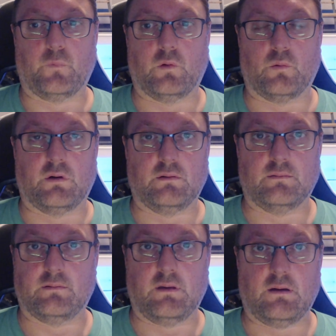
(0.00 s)
Otherwise,
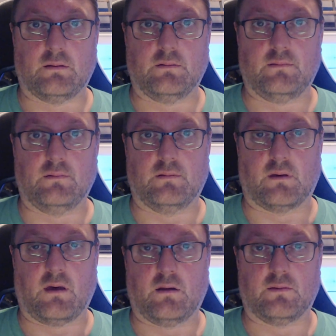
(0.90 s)
yeah, this is the
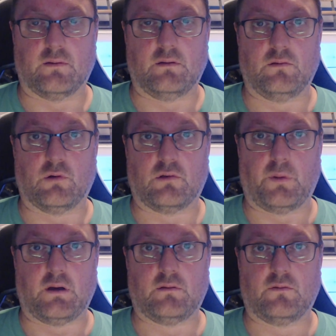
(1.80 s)
kind of thing to
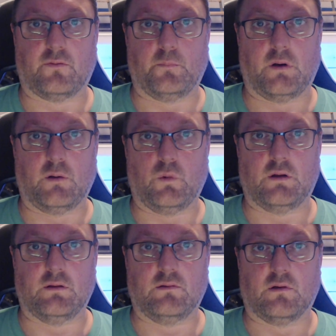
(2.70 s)
expect from my
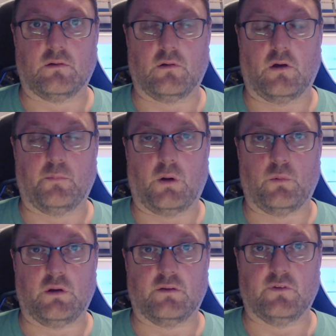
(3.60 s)
weekly channel, my
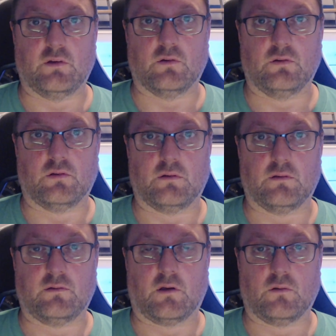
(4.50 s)
weekly videos on this
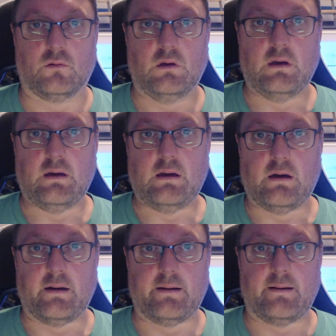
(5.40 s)
channel.
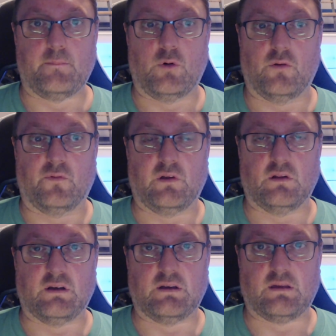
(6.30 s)
Hopefully you
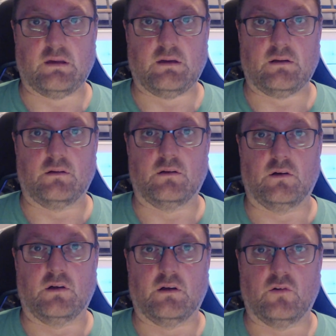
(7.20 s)
like it.
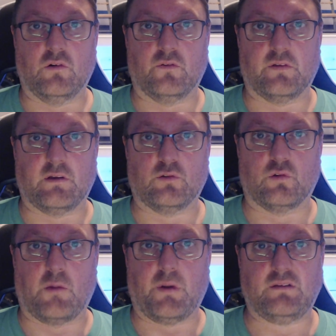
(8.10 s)
Hopefully things will
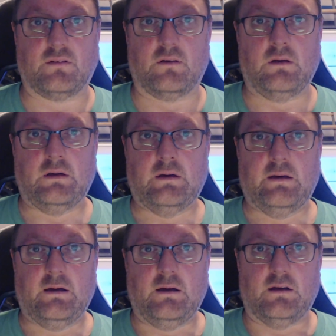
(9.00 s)
get better,
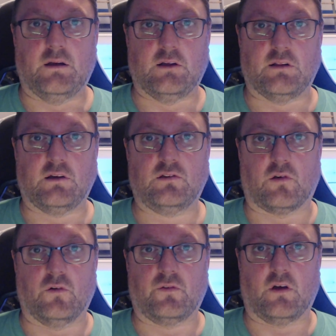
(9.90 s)
a little less
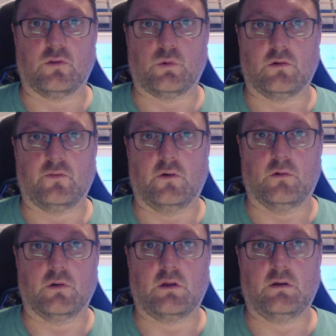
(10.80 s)
scuffed as we go
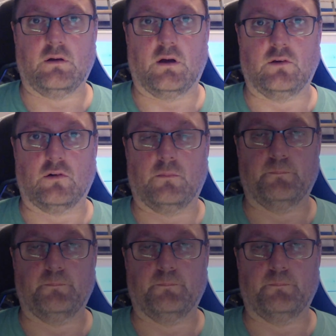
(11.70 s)
forward. Enjoy.